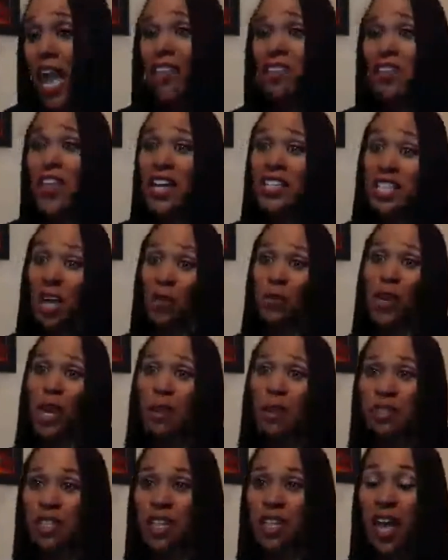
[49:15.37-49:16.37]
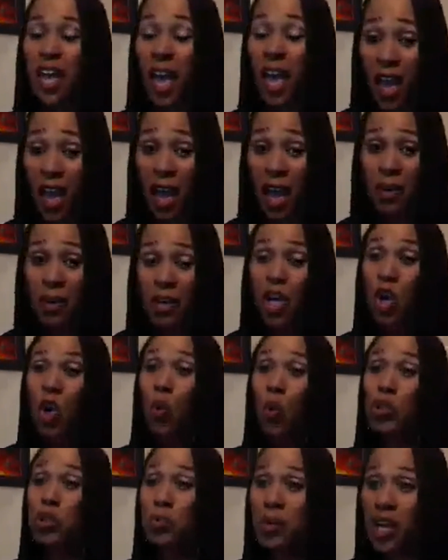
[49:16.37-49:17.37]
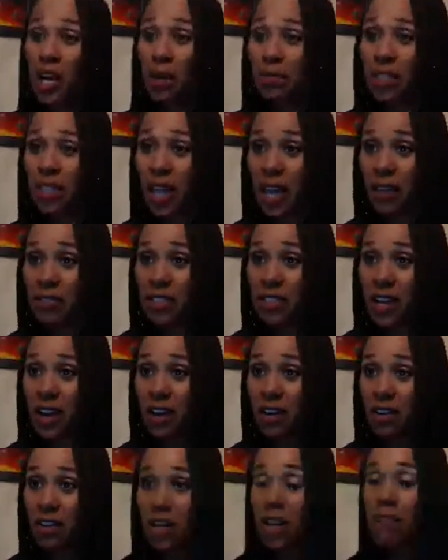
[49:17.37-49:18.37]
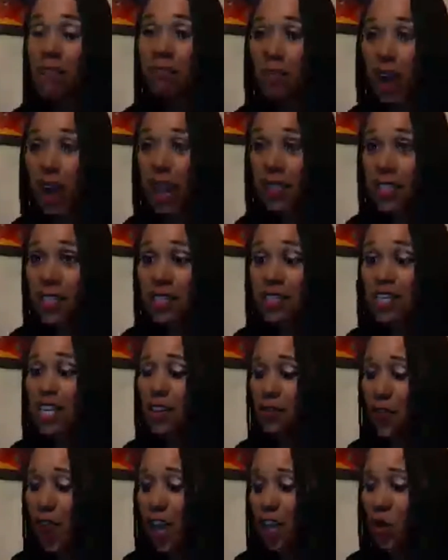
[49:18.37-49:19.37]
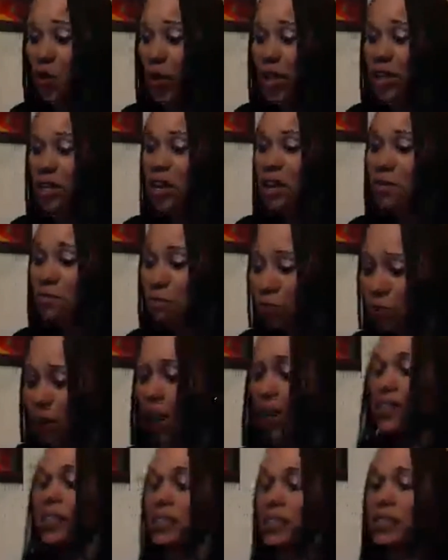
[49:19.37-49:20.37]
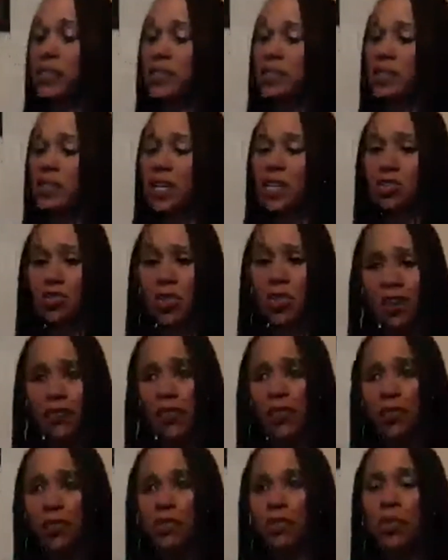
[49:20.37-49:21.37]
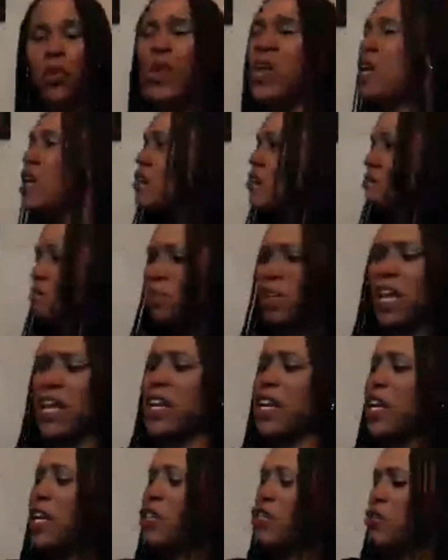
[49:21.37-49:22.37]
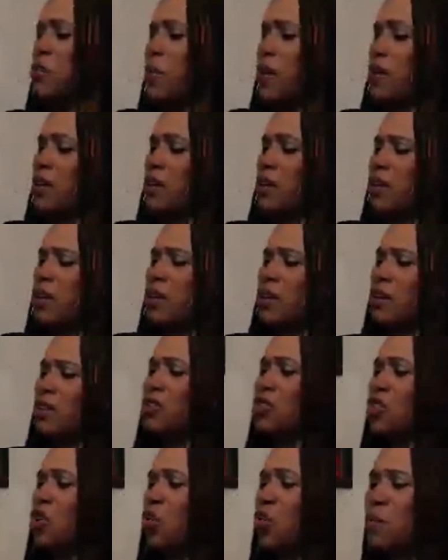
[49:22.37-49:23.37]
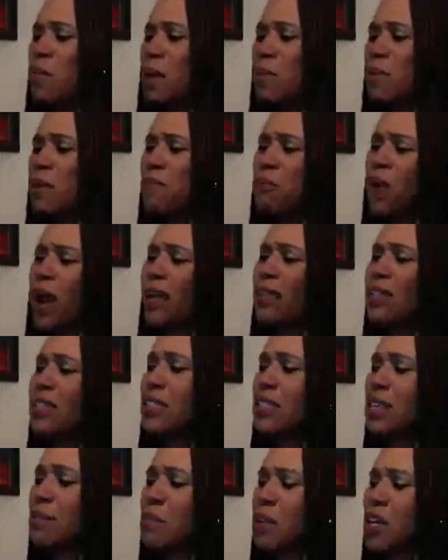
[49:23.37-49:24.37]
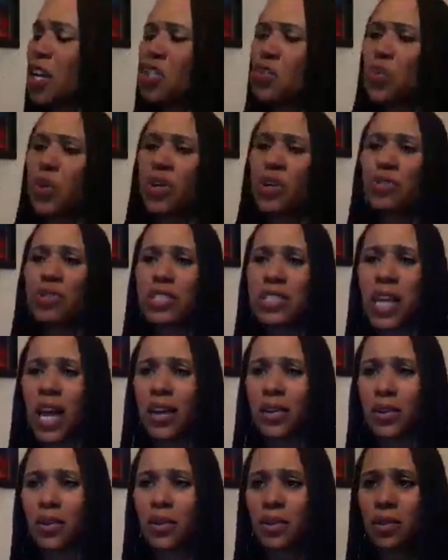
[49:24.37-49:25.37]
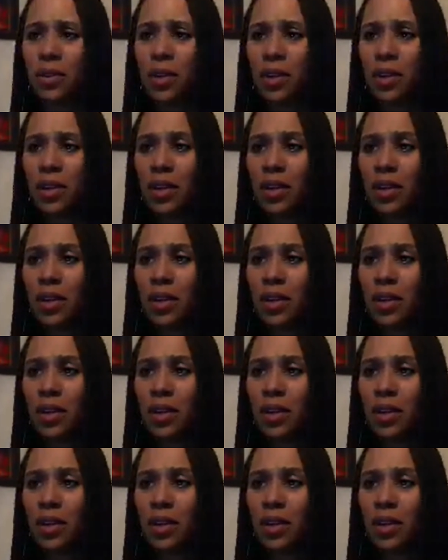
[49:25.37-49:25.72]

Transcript: And that's how it becomes a habit, which becomes a lifestyle. Practice, evaluate, practice. You have your sport. Playing an instrument. We may be practicing because we're in a recital.